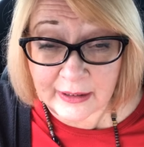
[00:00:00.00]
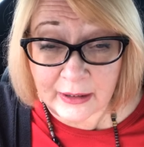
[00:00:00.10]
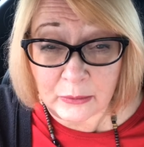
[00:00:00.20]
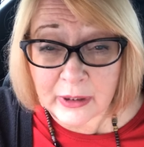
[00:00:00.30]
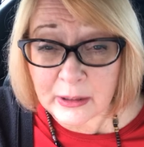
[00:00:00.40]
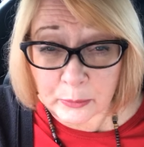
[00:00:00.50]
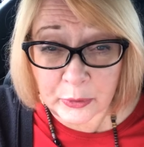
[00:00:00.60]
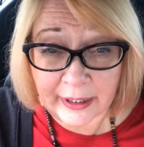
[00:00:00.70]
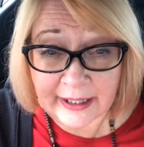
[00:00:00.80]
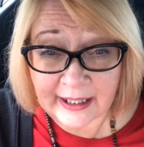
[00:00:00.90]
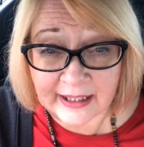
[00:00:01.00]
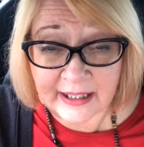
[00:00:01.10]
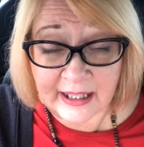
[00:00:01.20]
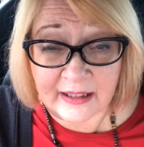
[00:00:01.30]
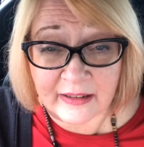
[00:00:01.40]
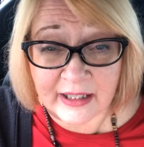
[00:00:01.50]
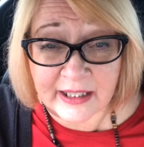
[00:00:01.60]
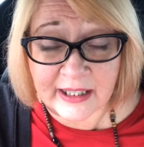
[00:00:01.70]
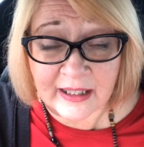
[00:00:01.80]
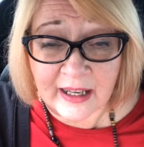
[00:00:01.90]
We're going to pray at the end of this